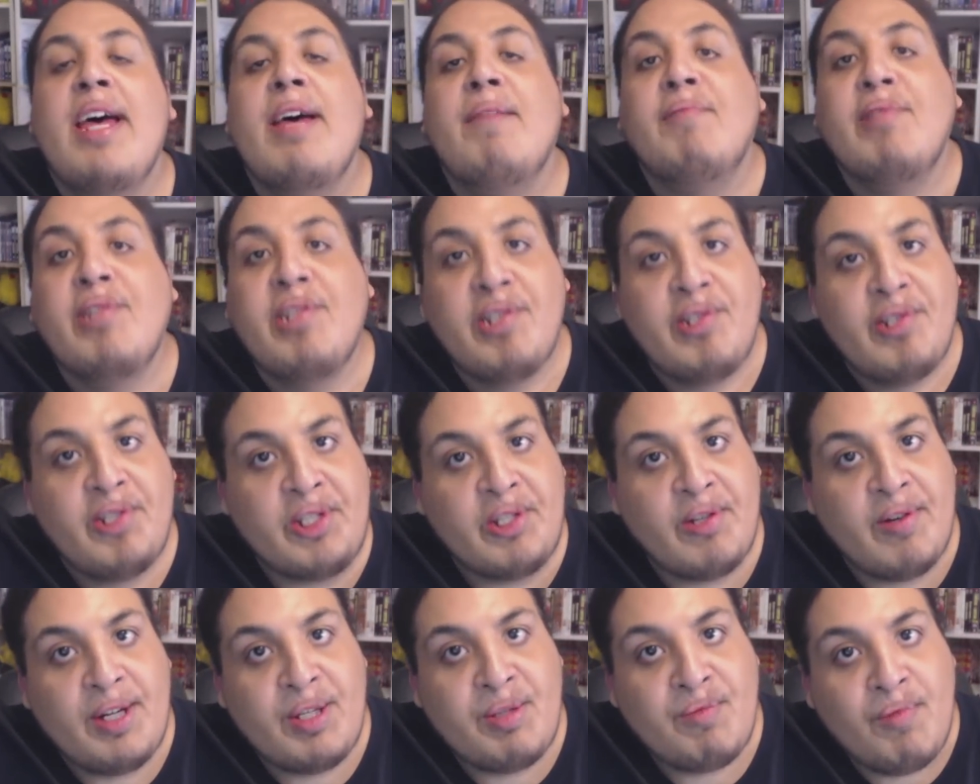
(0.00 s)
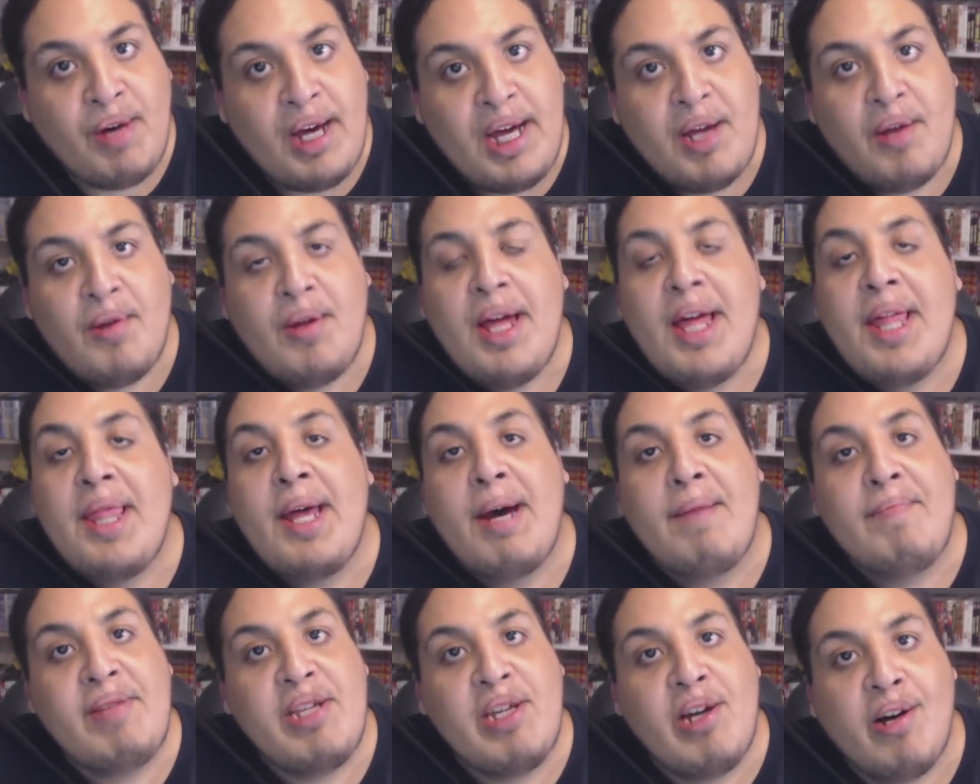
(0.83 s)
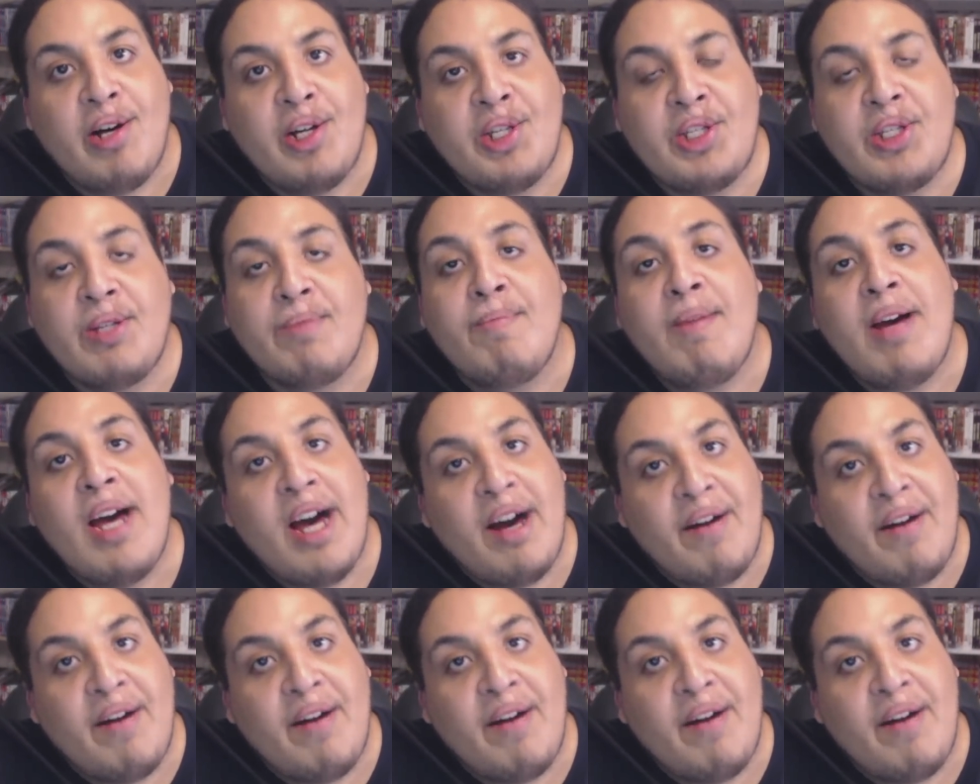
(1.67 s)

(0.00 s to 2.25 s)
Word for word: if you can do so as well, that'd be awesome.